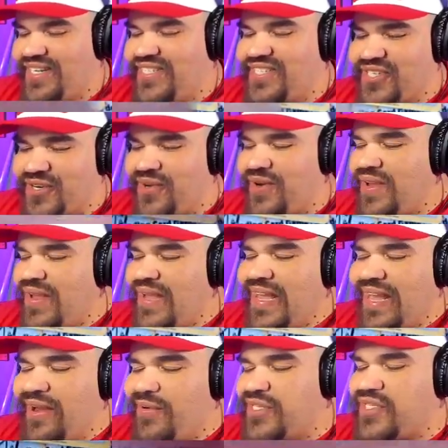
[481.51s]
So
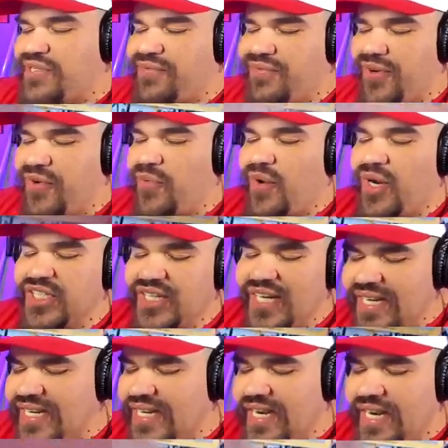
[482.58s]
it was a fun watch, and I
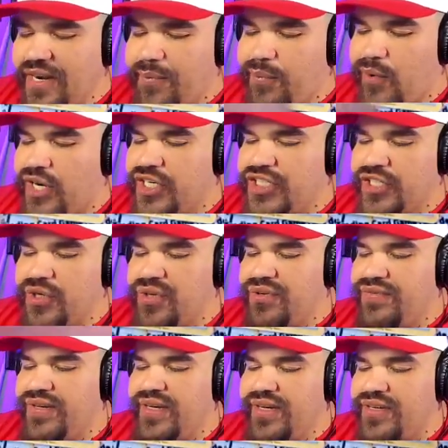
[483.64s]
did end up watching the whole
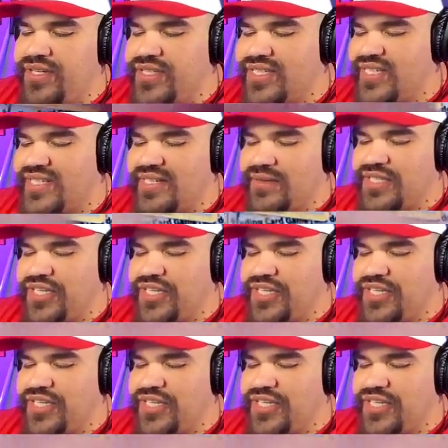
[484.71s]
video just because I was